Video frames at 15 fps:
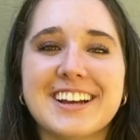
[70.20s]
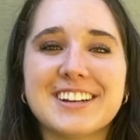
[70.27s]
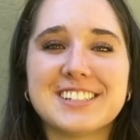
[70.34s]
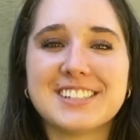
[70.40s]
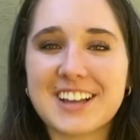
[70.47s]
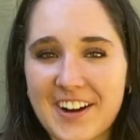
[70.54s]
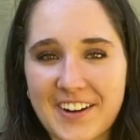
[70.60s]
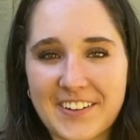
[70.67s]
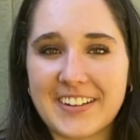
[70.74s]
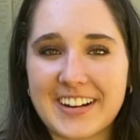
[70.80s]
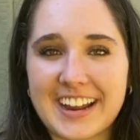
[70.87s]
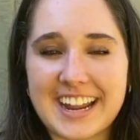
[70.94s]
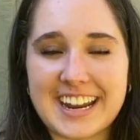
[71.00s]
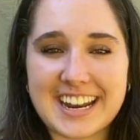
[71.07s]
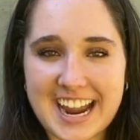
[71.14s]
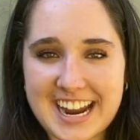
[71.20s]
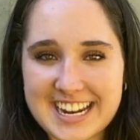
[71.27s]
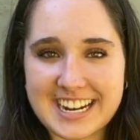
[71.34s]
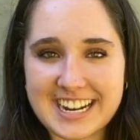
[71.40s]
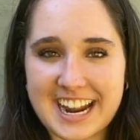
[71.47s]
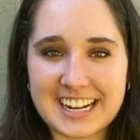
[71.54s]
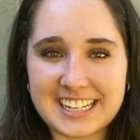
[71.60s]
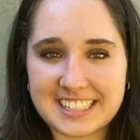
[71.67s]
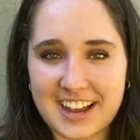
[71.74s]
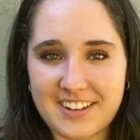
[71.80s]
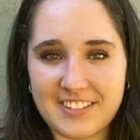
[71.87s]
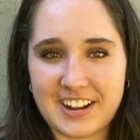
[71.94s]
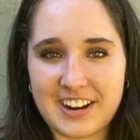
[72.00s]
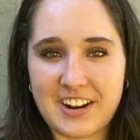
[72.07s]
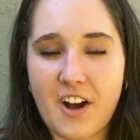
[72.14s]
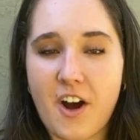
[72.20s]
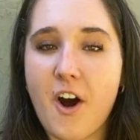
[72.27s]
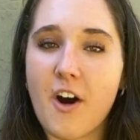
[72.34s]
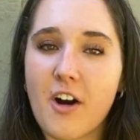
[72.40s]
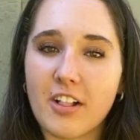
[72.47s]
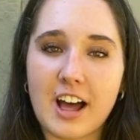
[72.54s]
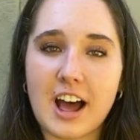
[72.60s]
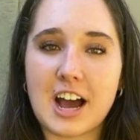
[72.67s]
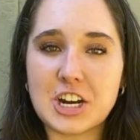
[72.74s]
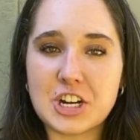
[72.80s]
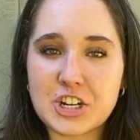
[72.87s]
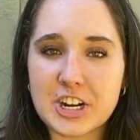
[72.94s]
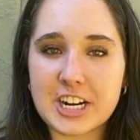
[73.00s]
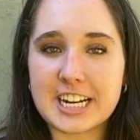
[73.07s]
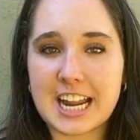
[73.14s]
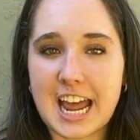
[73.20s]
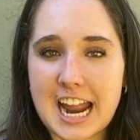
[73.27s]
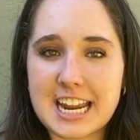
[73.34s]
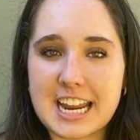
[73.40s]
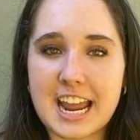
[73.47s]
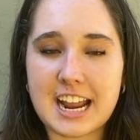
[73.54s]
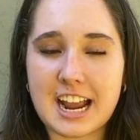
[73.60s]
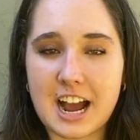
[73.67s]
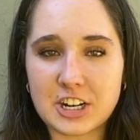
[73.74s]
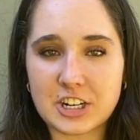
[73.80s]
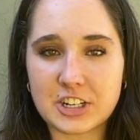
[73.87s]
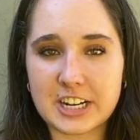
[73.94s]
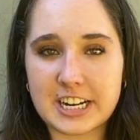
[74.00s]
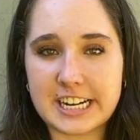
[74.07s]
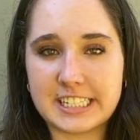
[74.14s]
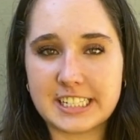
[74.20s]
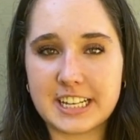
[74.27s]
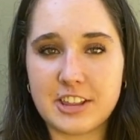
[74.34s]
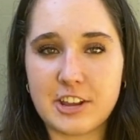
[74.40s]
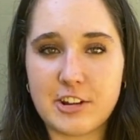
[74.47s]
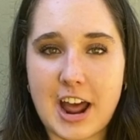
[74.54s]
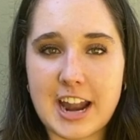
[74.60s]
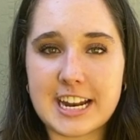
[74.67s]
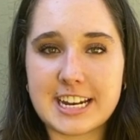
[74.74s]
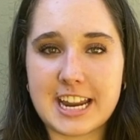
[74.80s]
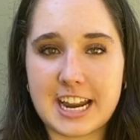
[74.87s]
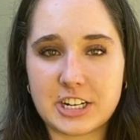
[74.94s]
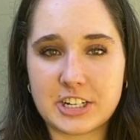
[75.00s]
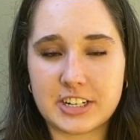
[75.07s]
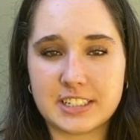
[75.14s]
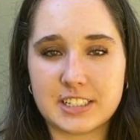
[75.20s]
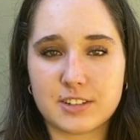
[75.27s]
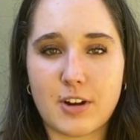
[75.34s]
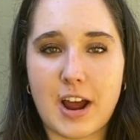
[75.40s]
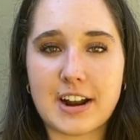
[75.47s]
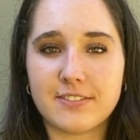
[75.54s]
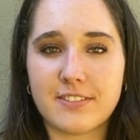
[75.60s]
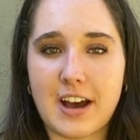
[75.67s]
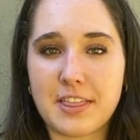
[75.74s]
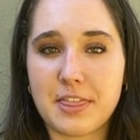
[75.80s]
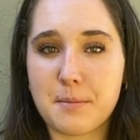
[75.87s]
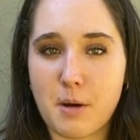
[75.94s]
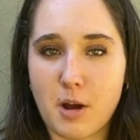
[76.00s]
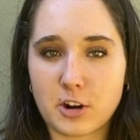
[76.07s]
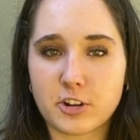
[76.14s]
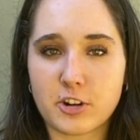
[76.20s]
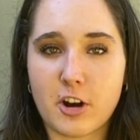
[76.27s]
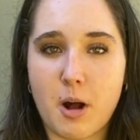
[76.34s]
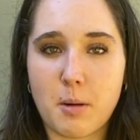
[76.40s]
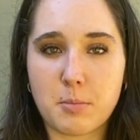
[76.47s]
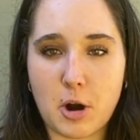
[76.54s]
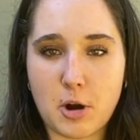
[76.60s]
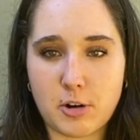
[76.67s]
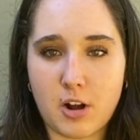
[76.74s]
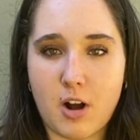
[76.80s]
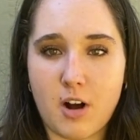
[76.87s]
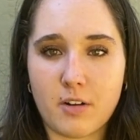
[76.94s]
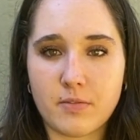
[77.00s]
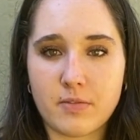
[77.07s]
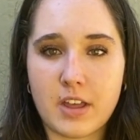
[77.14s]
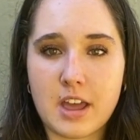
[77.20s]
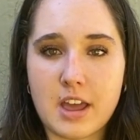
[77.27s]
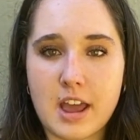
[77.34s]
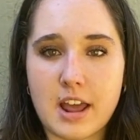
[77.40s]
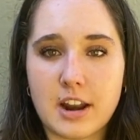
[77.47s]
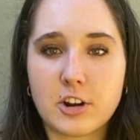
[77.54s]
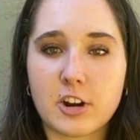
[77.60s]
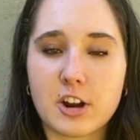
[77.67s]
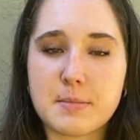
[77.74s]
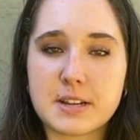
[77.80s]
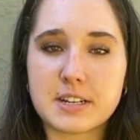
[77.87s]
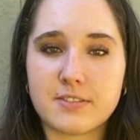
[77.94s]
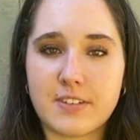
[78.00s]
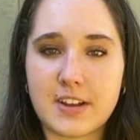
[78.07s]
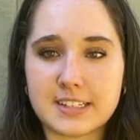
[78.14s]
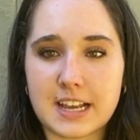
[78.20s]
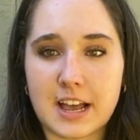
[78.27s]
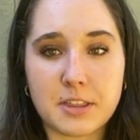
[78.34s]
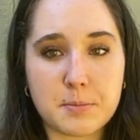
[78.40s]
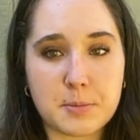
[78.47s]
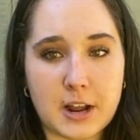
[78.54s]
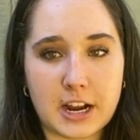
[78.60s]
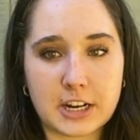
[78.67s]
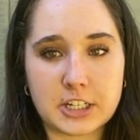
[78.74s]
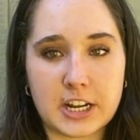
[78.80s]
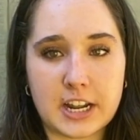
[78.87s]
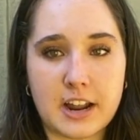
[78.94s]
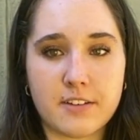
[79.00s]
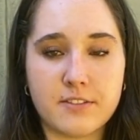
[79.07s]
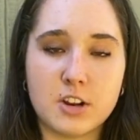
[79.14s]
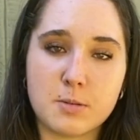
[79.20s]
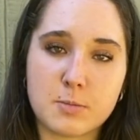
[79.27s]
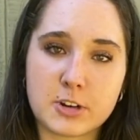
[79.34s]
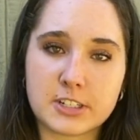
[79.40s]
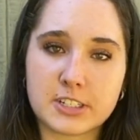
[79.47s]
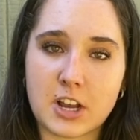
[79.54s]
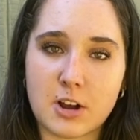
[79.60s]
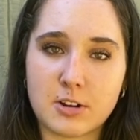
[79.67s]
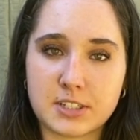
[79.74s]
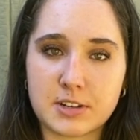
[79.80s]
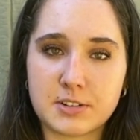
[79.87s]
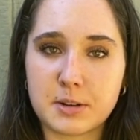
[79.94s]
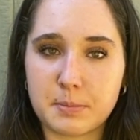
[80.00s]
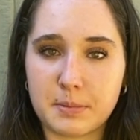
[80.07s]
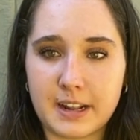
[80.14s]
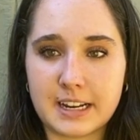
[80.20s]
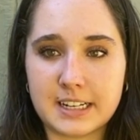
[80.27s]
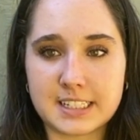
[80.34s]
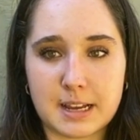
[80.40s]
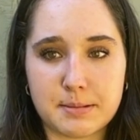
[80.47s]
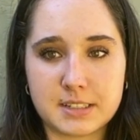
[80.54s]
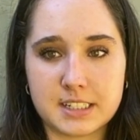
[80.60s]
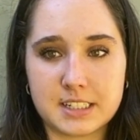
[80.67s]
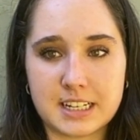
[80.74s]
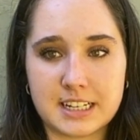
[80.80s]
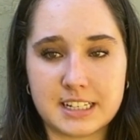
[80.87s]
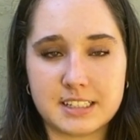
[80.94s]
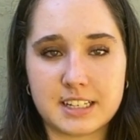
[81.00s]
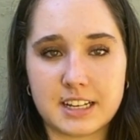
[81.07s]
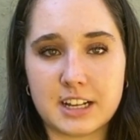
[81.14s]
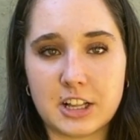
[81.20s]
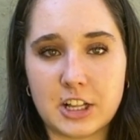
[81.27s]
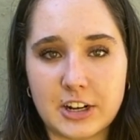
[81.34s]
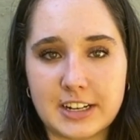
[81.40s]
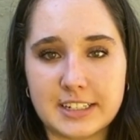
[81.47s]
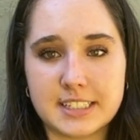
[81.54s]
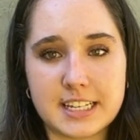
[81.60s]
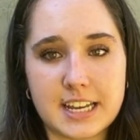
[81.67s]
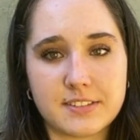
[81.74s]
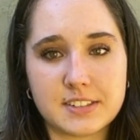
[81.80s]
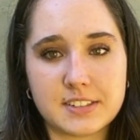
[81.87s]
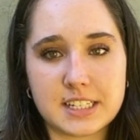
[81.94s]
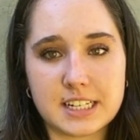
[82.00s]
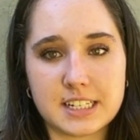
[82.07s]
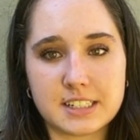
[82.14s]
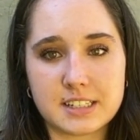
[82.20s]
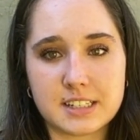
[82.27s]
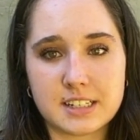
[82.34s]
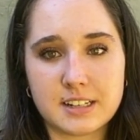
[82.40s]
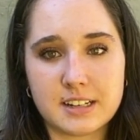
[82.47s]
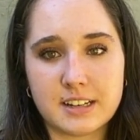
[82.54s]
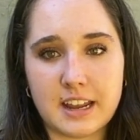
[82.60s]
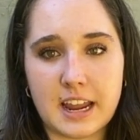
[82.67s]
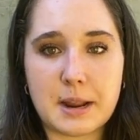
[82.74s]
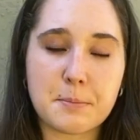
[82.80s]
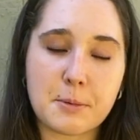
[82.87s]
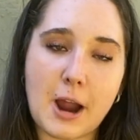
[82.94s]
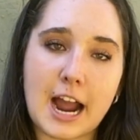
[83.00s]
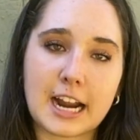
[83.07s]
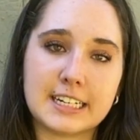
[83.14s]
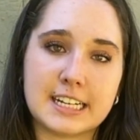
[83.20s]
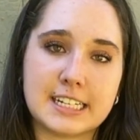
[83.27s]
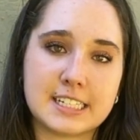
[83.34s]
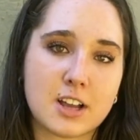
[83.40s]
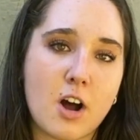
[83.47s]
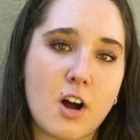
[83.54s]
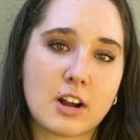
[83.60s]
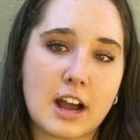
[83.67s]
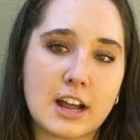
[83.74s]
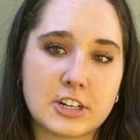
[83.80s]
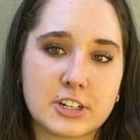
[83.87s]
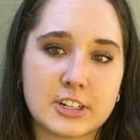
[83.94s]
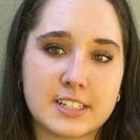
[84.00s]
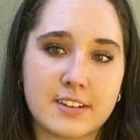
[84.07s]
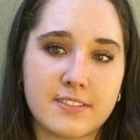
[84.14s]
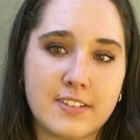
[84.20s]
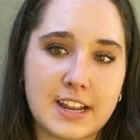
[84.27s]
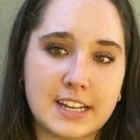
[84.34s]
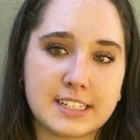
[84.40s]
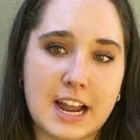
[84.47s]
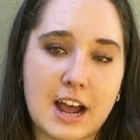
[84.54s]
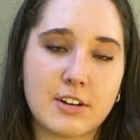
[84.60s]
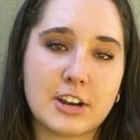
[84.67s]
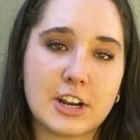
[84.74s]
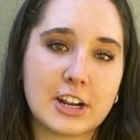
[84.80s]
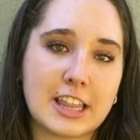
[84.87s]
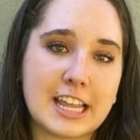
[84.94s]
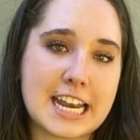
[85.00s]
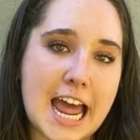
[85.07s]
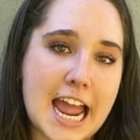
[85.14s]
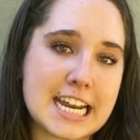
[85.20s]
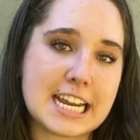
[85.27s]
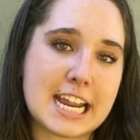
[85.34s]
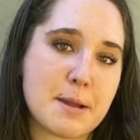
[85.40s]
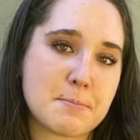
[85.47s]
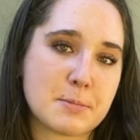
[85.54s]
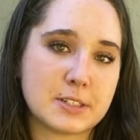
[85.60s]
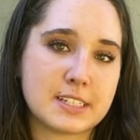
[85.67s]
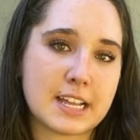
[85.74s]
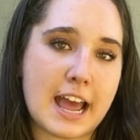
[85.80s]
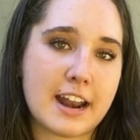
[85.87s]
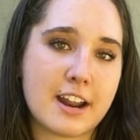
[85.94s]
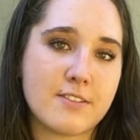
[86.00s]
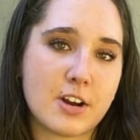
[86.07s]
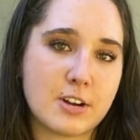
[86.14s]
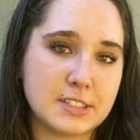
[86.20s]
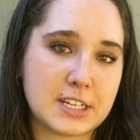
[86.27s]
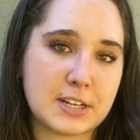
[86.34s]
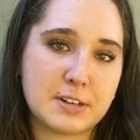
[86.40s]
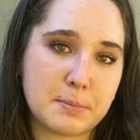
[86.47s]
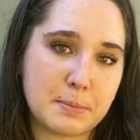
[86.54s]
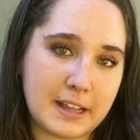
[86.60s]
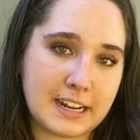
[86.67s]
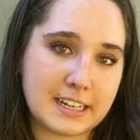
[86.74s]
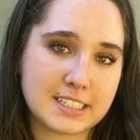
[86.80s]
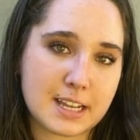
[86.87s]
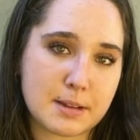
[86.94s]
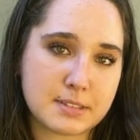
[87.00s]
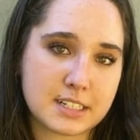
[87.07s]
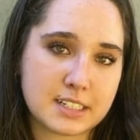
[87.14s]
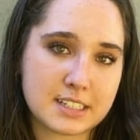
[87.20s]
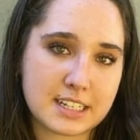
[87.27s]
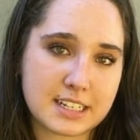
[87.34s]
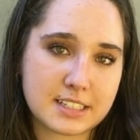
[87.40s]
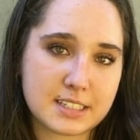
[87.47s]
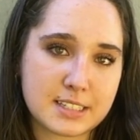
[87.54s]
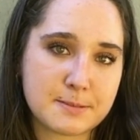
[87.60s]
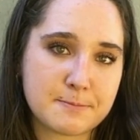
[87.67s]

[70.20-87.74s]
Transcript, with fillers: So, in 1987, all 198 countries in the United Nations ratified the Montreal Protocol, an agreement to phase out the production of numerous ozone-depleting substances, including CFCs. In practice, all countries have phased out nearly 98% of ozone-depleting substances.